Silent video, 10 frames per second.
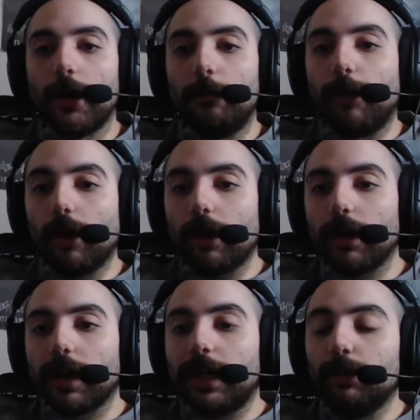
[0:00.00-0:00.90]
But
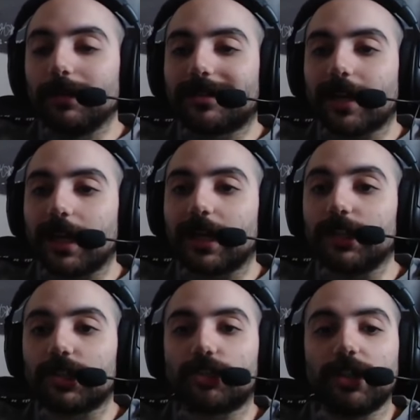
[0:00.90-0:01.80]
he will take
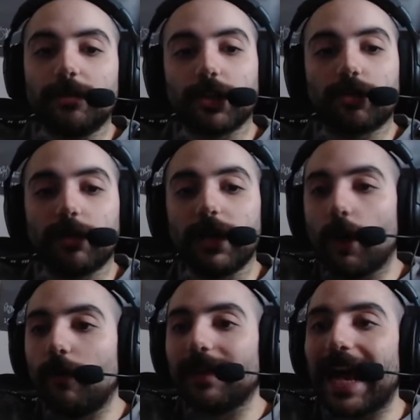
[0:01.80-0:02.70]
his streaming career
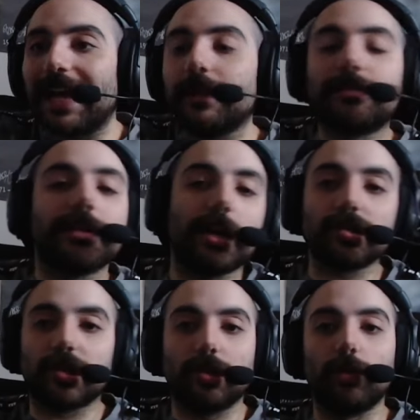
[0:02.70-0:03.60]
over anything
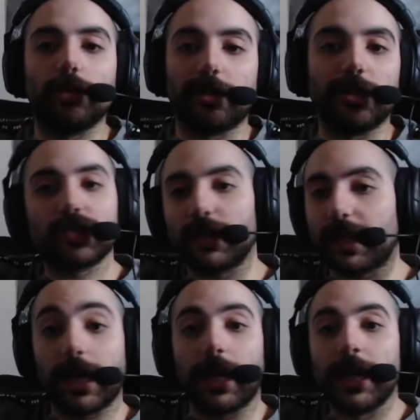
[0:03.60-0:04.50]
else in the world. He doesn't
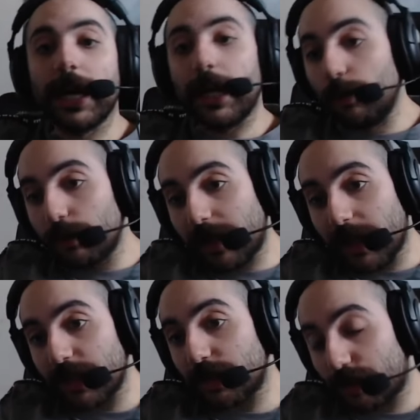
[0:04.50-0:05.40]
care. He will
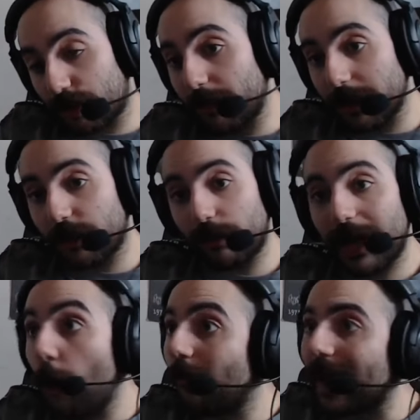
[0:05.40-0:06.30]
take his streaming career
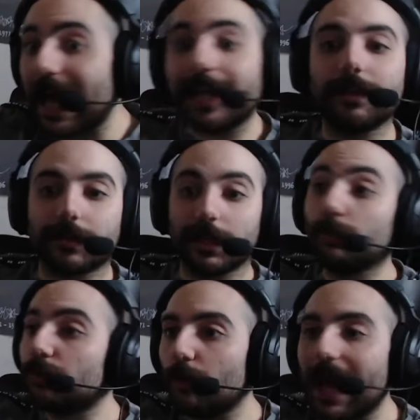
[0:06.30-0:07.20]
over anything.
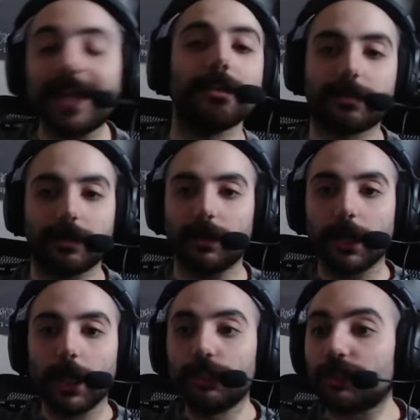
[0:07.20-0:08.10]
He'll do anything
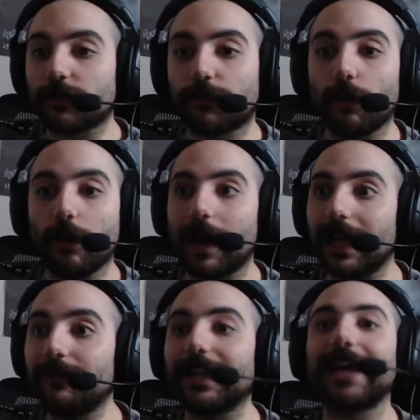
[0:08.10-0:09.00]
just for
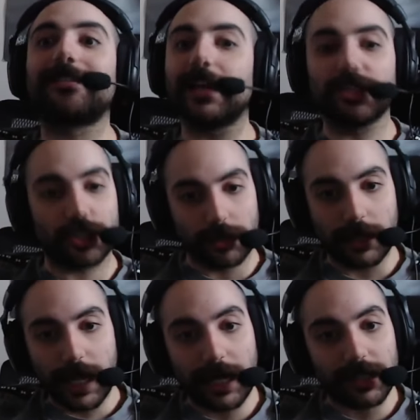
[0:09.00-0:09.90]
even attention
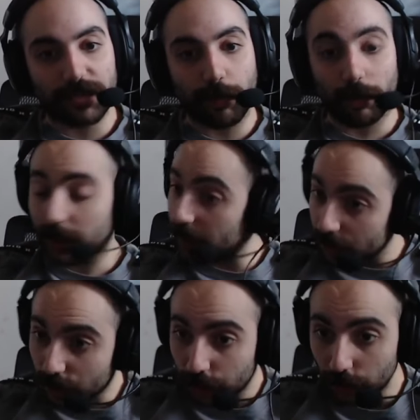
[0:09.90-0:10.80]
at this point. It
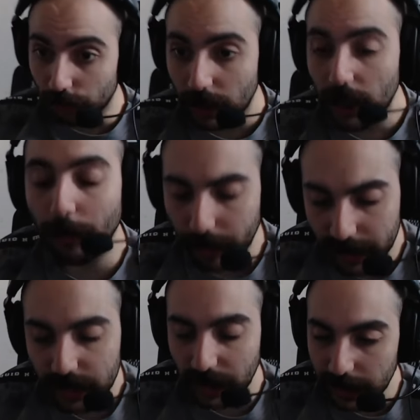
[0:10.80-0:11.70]
is true. But
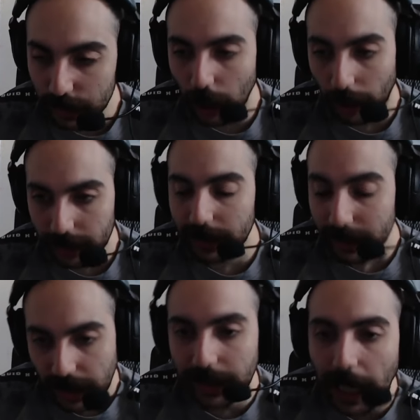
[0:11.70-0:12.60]
he's he's got
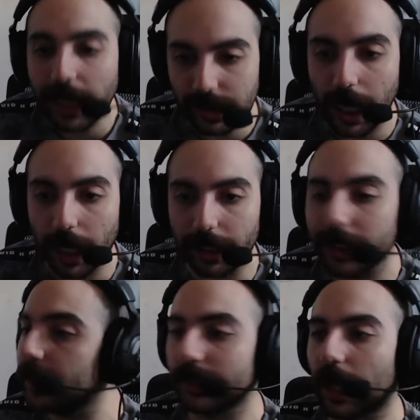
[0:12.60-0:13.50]
he's a nice guy.
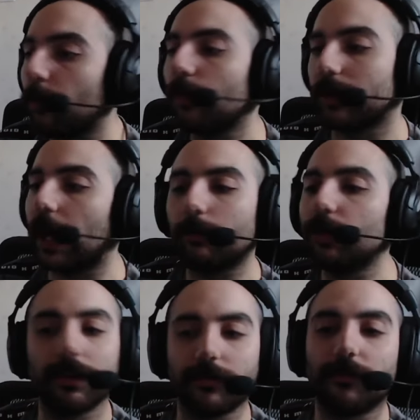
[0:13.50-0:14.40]
He is. I won't I
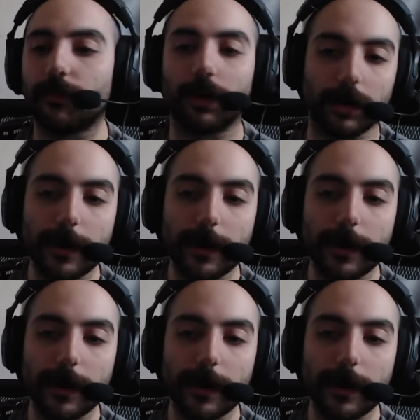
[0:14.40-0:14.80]
won't give a fuck.